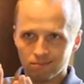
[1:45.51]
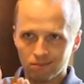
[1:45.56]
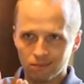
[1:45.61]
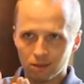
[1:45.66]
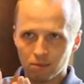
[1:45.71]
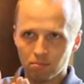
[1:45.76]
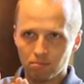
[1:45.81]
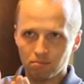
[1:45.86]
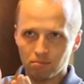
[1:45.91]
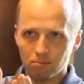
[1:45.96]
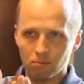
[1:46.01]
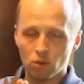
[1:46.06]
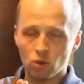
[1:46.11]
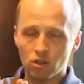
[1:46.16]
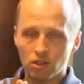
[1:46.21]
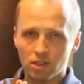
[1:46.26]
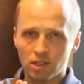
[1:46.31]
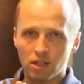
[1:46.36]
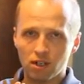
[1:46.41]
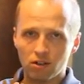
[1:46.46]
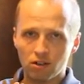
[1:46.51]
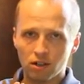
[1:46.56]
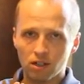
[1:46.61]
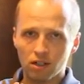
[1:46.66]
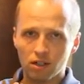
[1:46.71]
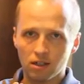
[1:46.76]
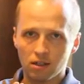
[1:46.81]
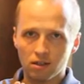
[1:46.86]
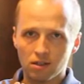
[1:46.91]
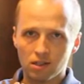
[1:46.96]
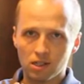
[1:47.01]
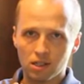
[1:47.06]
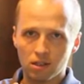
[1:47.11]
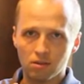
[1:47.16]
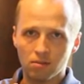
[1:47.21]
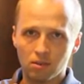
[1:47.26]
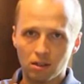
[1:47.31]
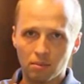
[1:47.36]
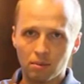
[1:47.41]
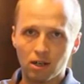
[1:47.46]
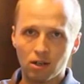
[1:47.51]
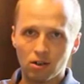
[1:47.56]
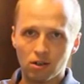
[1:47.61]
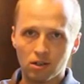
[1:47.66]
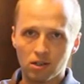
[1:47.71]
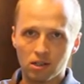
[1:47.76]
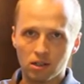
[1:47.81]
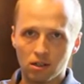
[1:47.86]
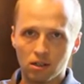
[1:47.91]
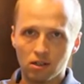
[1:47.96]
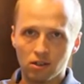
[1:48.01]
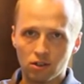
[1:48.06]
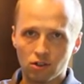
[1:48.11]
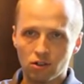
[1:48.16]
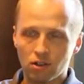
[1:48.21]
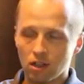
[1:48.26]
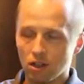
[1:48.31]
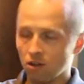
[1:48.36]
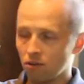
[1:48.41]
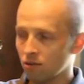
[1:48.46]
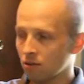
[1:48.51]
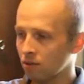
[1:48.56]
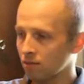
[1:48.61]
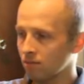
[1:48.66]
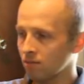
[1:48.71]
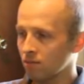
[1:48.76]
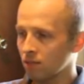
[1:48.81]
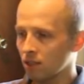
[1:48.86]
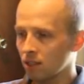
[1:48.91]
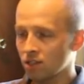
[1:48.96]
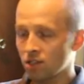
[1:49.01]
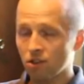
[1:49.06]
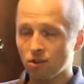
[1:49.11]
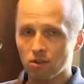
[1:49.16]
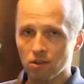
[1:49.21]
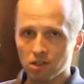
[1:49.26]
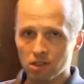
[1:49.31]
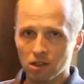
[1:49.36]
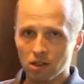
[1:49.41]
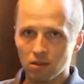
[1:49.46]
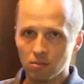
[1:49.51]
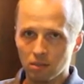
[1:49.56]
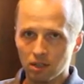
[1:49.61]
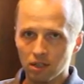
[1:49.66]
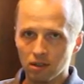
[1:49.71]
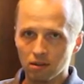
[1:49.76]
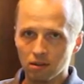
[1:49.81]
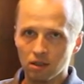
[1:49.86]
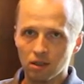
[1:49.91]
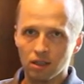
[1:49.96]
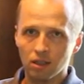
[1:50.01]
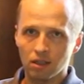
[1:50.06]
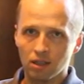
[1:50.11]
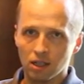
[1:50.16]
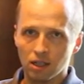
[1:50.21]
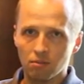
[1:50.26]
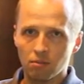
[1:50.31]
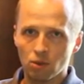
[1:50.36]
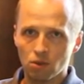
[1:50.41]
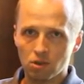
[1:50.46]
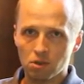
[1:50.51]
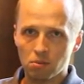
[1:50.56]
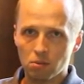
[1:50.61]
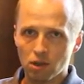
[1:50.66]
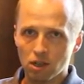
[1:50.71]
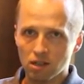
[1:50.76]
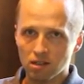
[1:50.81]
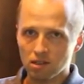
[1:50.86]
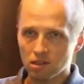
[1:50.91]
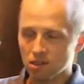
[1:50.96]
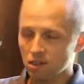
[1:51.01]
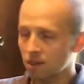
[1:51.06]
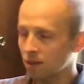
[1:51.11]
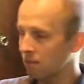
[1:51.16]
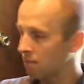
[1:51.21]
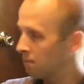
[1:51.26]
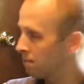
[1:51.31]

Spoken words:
the more centered it is, the better it's going to turn out, the easier it's going to be in post-processing.